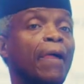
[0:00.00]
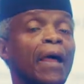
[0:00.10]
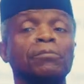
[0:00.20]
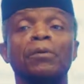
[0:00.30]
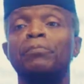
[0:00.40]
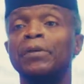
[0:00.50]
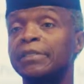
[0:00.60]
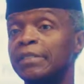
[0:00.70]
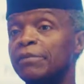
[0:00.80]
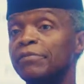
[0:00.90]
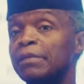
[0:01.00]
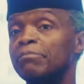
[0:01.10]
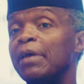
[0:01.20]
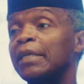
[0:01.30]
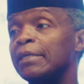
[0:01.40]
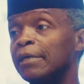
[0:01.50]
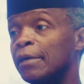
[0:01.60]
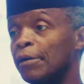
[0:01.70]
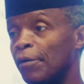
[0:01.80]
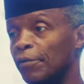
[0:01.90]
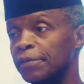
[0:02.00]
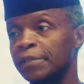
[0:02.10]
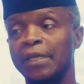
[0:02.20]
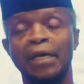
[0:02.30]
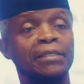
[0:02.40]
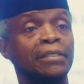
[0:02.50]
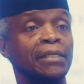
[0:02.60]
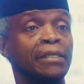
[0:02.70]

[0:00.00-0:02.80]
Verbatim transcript: has been perceived in many of societies